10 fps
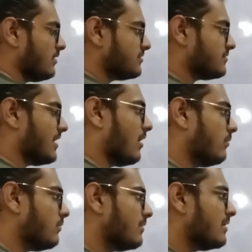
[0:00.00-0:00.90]
So
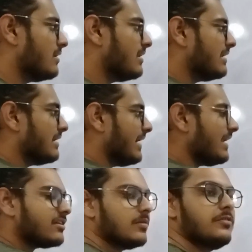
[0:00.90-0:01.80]
now
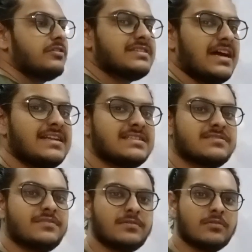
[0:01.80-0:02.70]
in computer science,
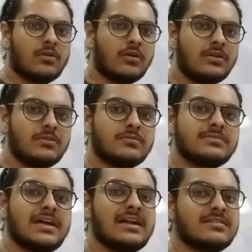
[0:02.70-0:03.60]
we all know
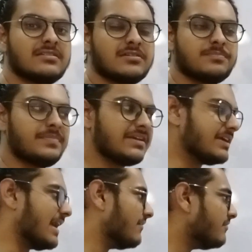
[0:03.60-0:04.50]
that
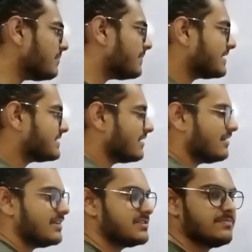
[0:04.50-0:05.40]
every
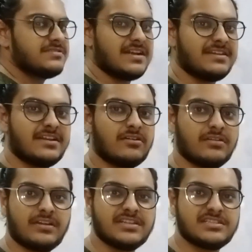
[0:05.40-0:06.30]
pixel is presented
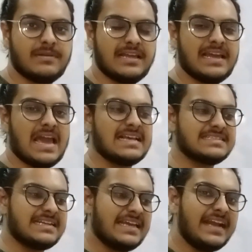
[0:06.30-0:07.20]
on a display as
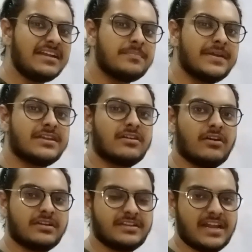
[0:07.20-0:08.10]
an 8-bit
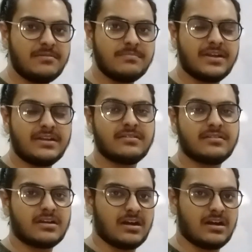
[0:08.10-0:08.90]
or a 10-bit